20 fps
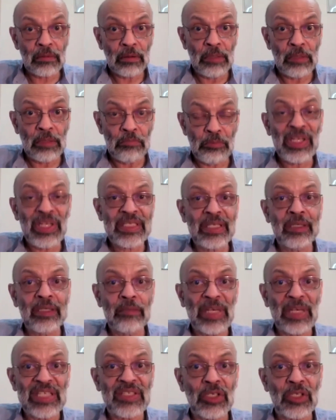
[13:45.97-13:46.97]
implicit
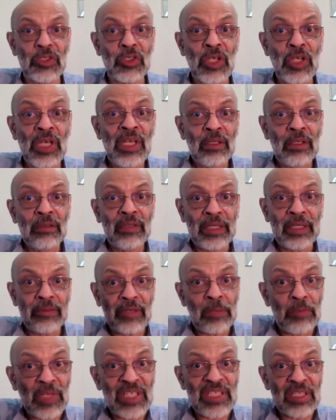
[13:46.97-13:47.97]
message that
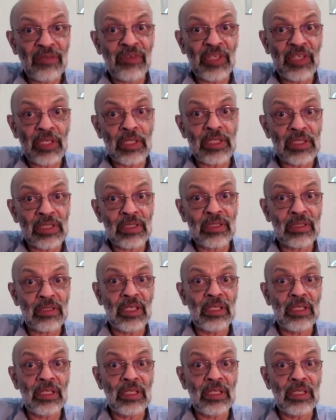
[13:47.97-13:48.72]
Remdesivir is,